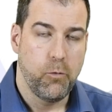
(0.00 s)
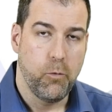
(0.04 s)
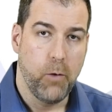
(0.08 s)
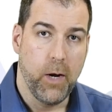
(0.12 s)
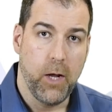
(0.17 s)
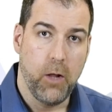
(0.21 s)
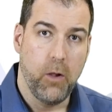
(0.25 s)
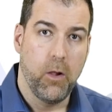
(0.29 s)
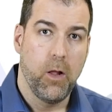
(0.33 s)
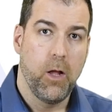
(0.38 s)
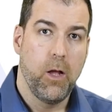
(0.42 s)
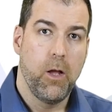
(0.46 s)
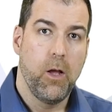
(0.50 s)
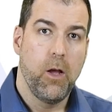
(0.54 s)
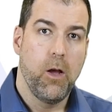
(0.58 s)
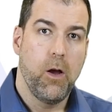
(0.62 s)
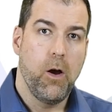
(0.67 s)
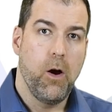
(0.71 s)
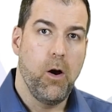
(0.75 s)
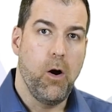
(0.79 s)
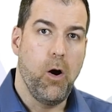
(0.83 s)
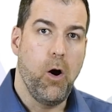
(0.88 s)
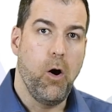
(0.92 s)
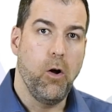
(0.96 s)
Well,
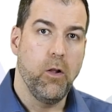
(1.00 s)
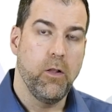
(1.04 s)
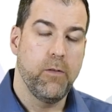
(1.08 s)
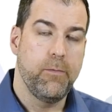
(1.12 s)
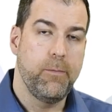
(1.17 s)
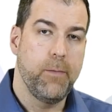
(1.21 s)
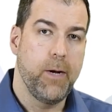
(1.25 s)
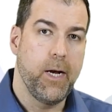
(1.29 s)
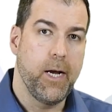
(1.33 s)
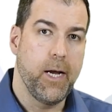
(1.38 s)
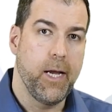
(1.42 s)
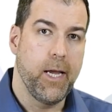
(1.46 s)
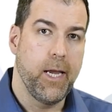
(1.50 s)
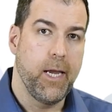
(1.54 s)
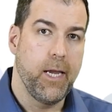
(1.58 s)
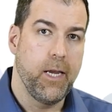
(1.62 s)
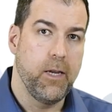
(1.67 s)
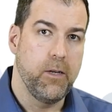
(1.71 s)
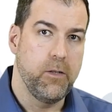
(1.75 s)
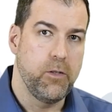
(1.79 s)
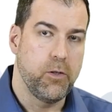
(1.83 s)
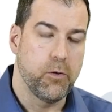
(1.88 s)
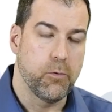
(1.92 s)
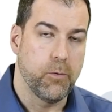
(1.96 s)
all of my
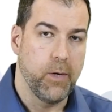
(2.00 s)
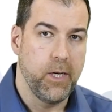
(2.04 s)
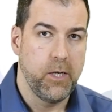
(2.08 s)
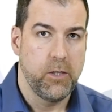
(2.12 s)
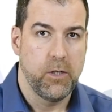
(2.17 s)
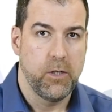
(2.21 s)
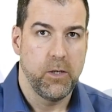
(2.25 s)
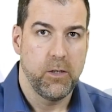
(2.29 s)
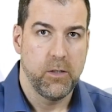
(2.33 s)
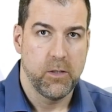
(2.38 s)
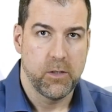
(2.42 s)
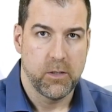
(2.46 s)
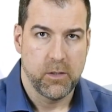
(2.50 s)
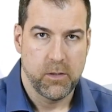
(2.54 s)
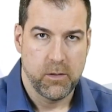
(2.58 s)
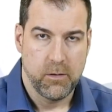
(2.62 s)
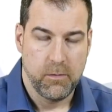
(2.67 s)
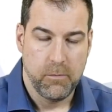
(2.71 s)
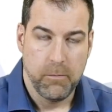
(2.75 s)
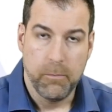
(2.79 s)
durations